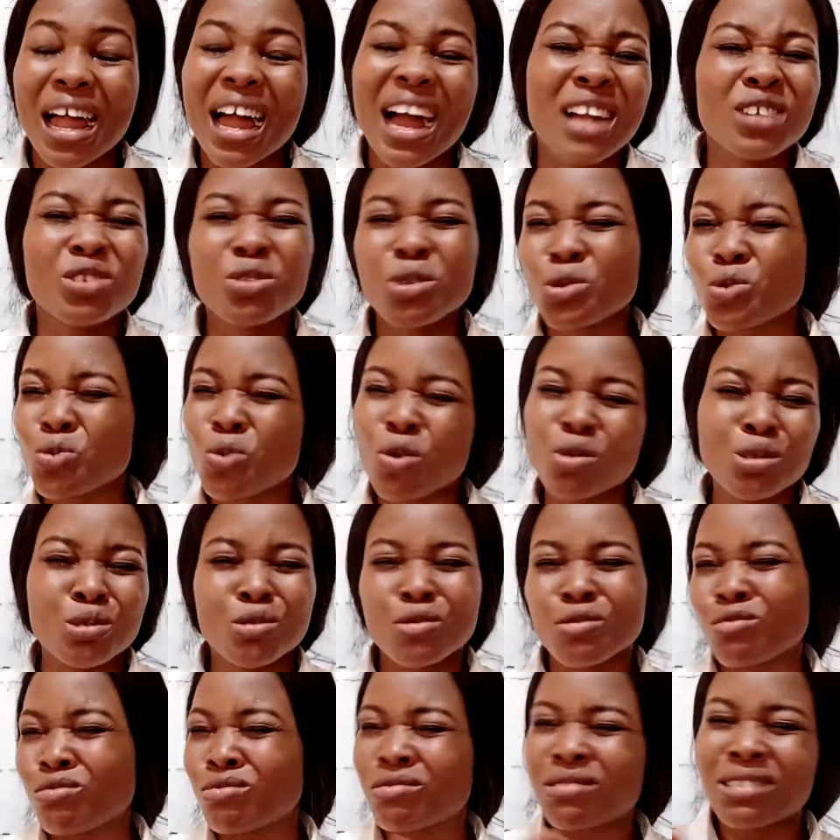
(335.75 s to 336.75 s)
just want to
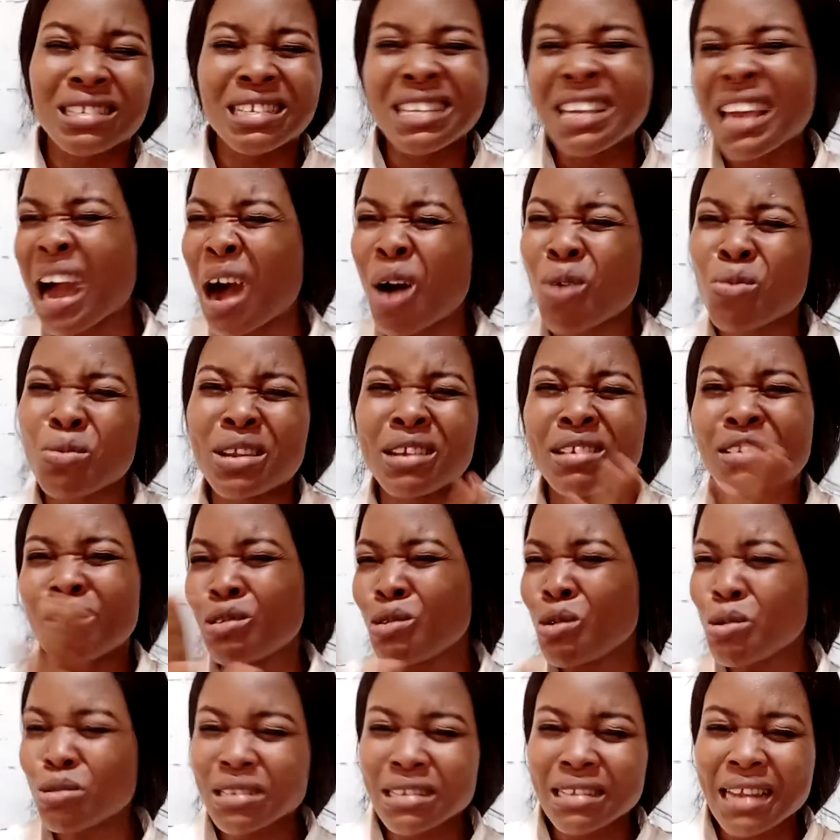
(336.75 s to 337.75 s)
see how it
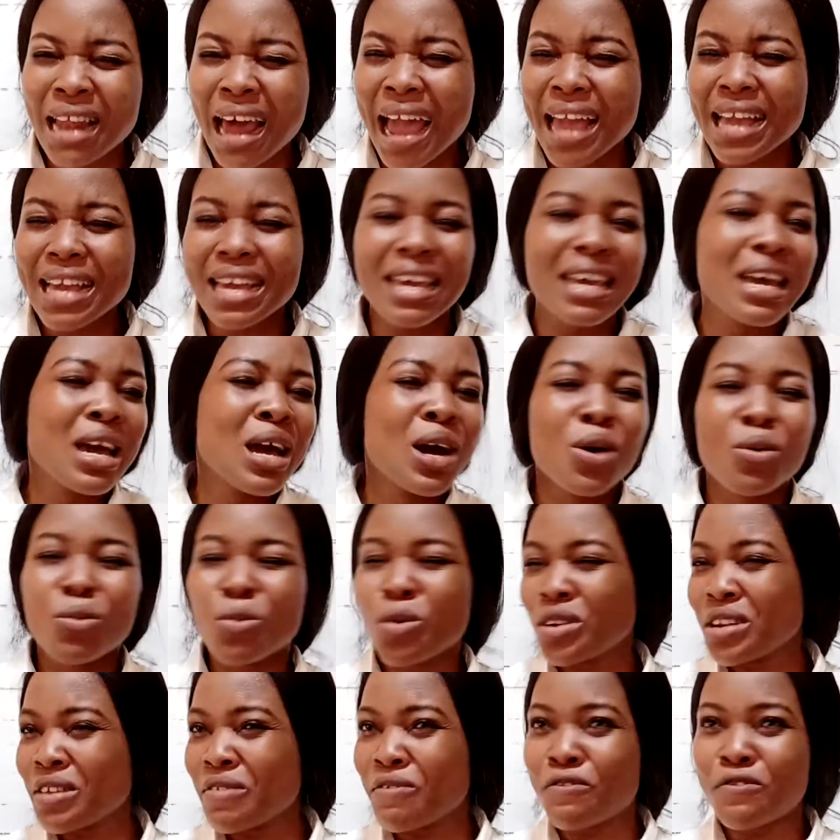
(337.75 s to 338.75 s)
looks like,
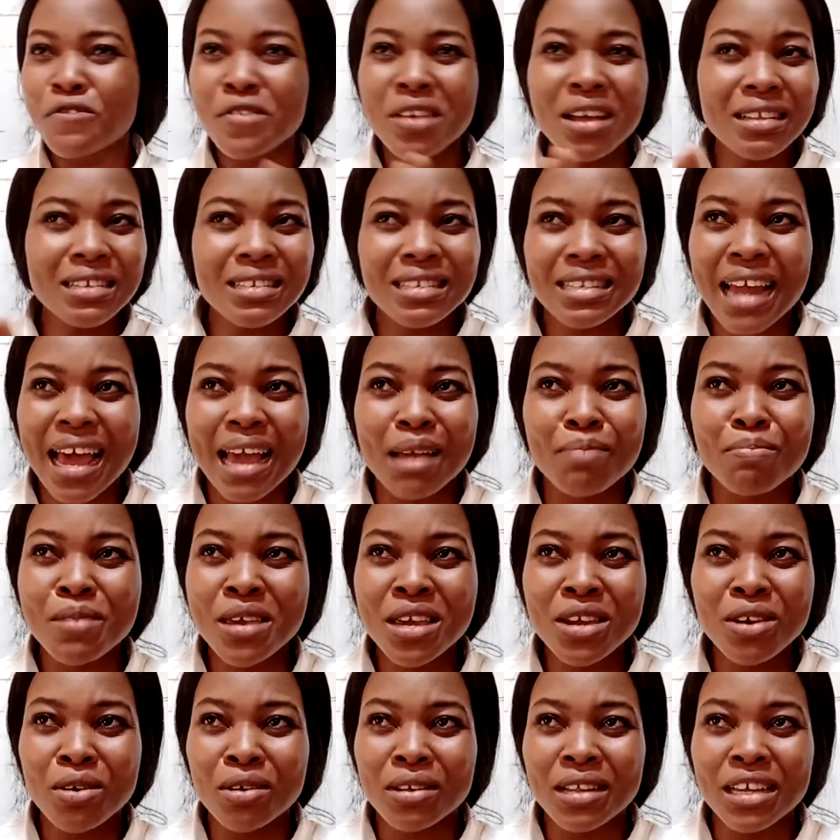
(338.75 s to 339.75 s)
what it feels like
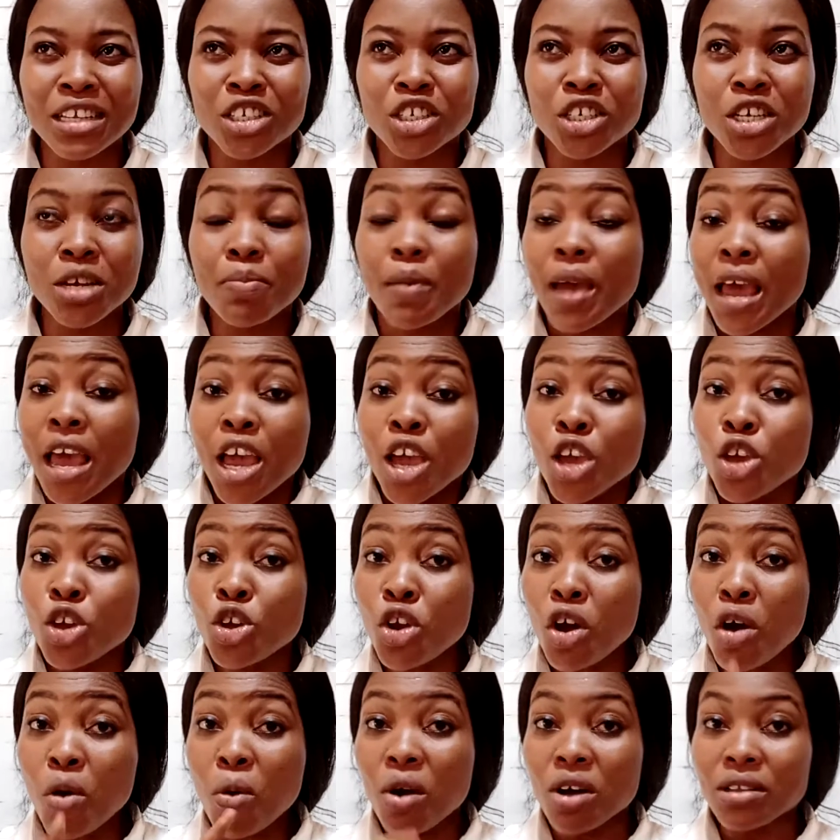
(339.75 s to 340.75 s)
being on a ship. You
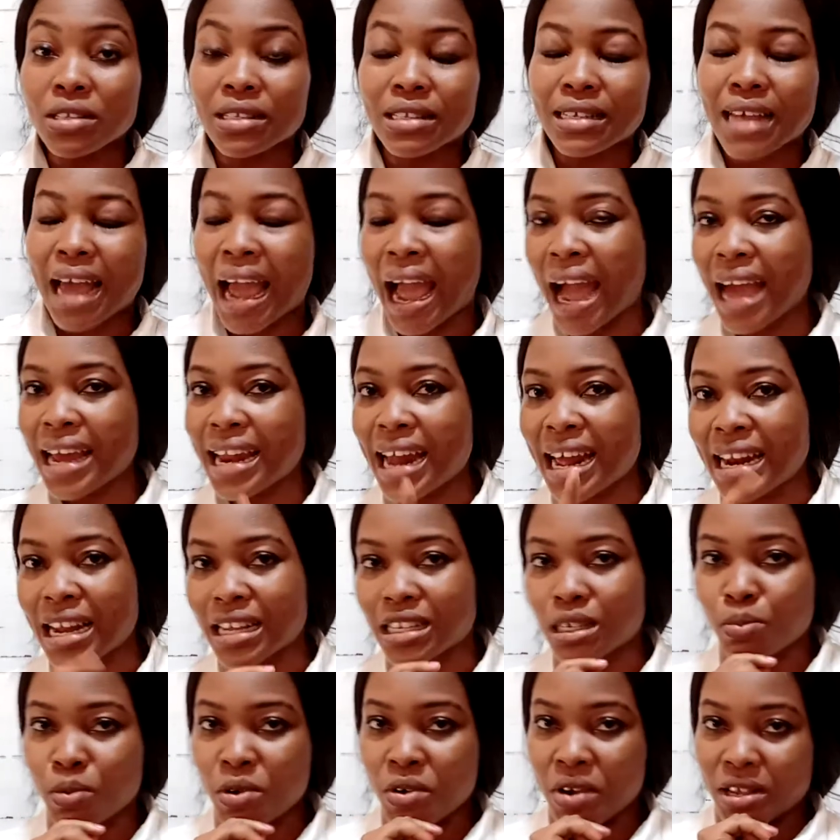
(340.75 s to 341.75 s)
know what? I had an
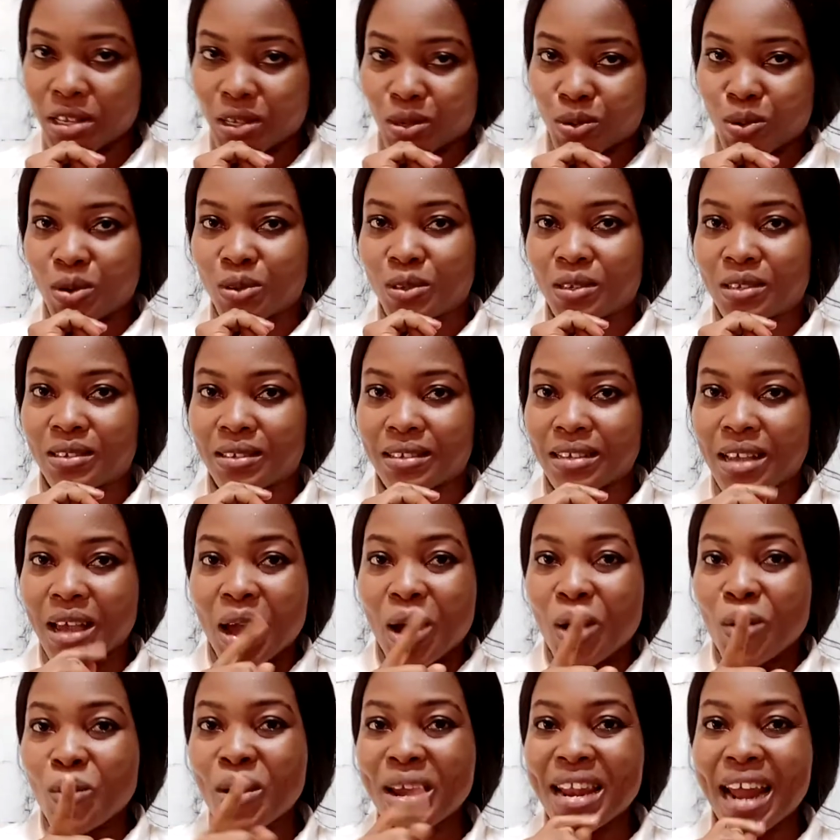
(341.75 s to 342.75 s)
experience once
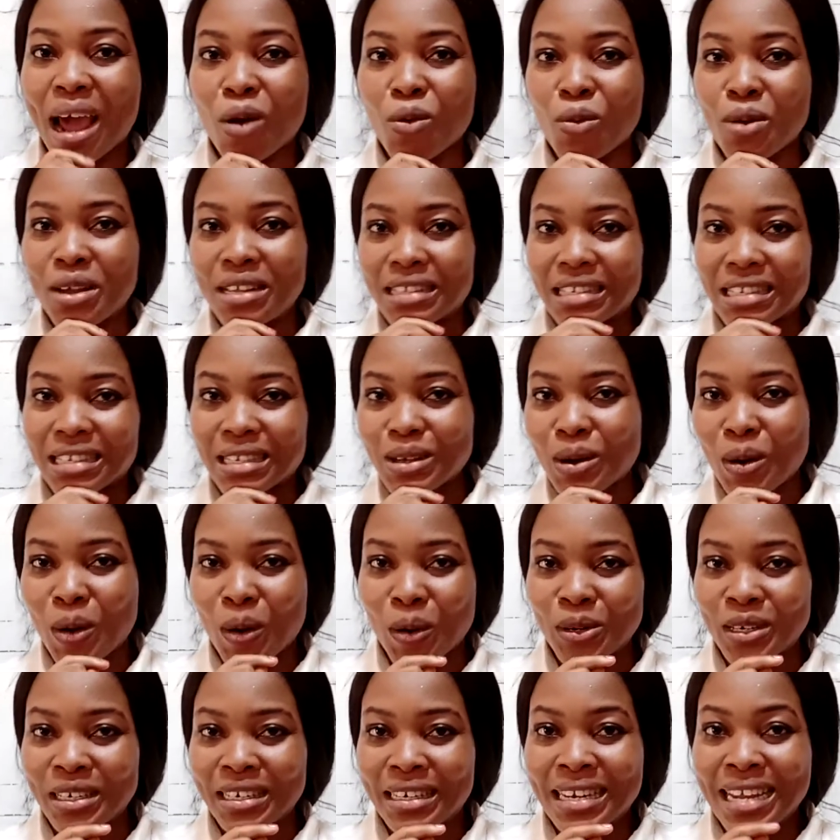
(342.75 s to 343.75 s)
when I went
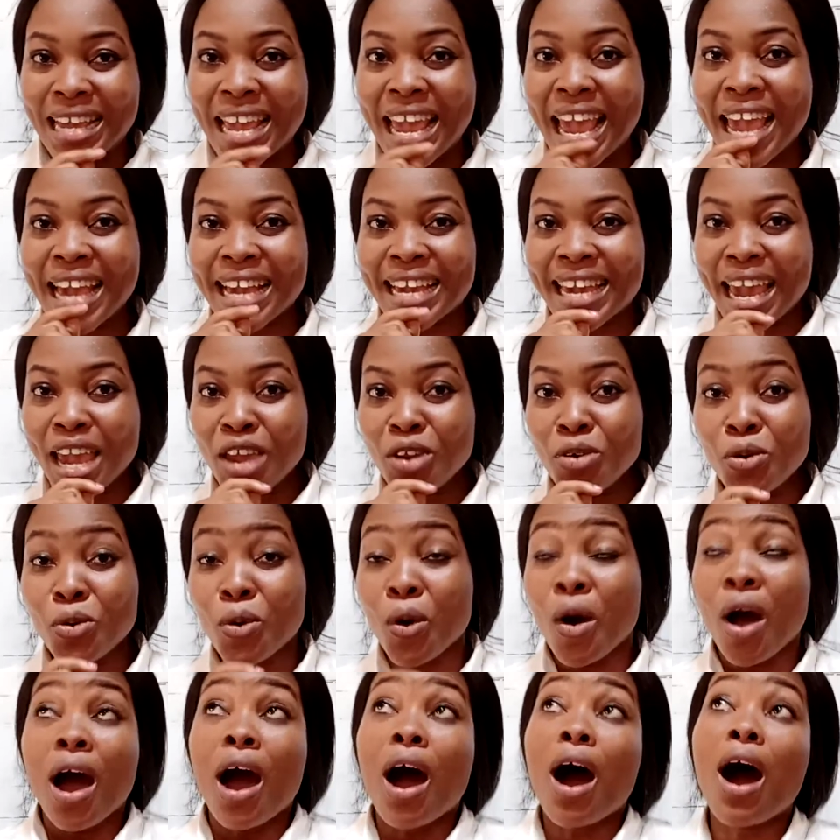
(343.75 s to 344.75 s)
on a
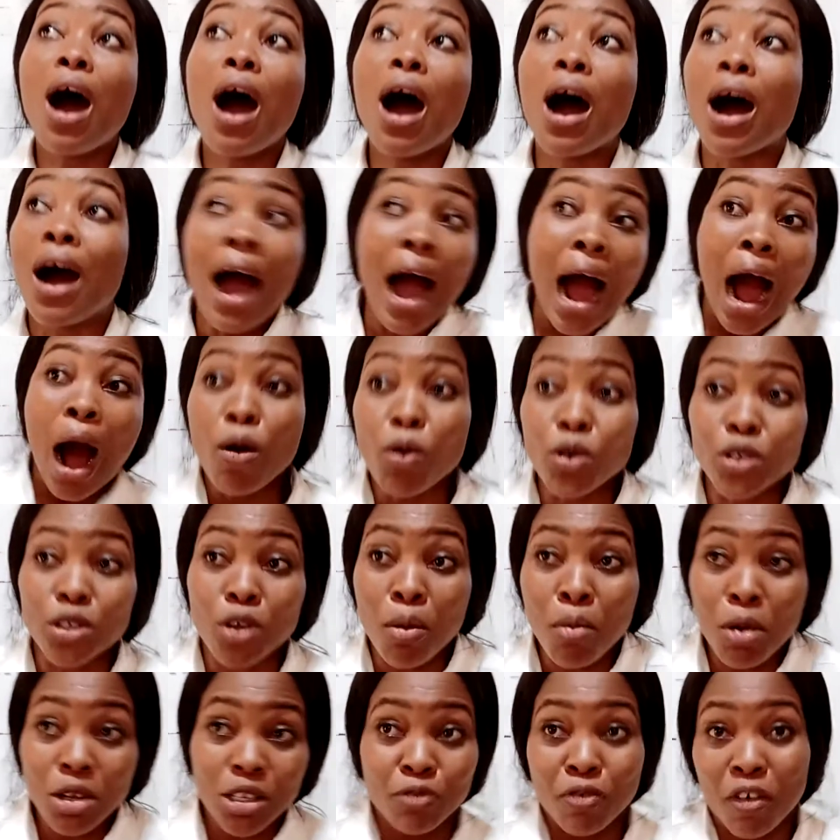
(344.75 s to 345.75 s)
canoe. Oh, I was
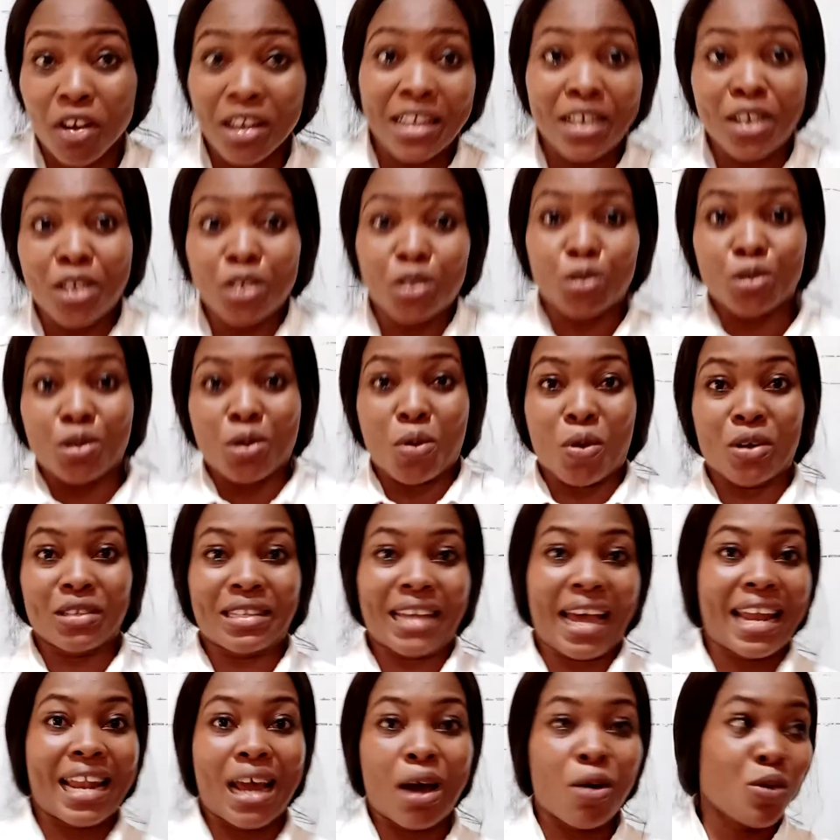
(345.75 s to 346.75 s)
almost falling into the water
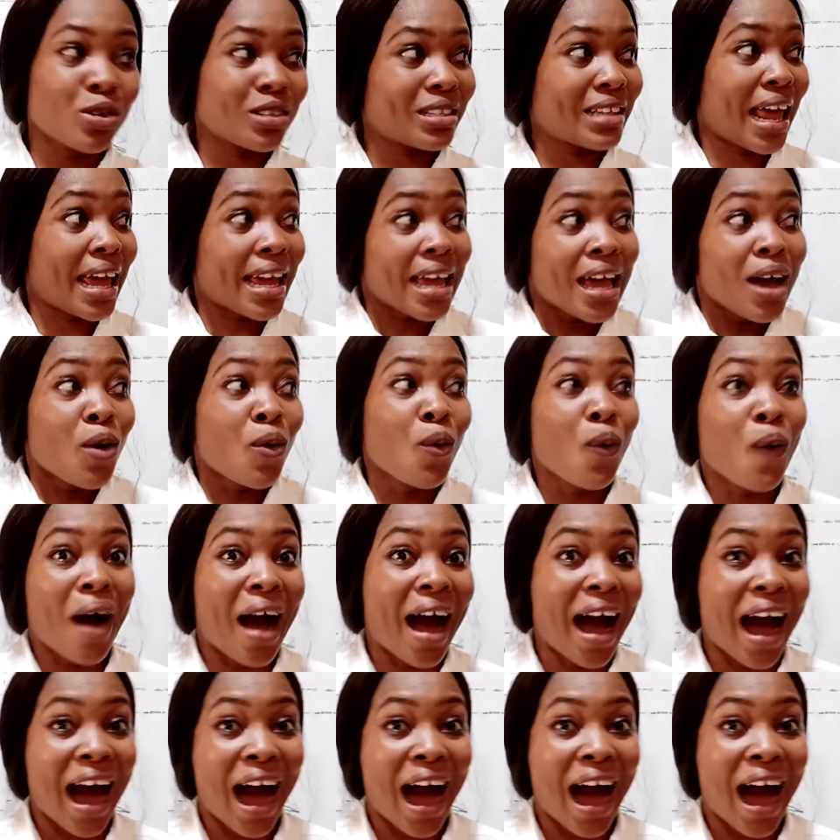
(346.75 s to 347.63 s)
and I was like, wow,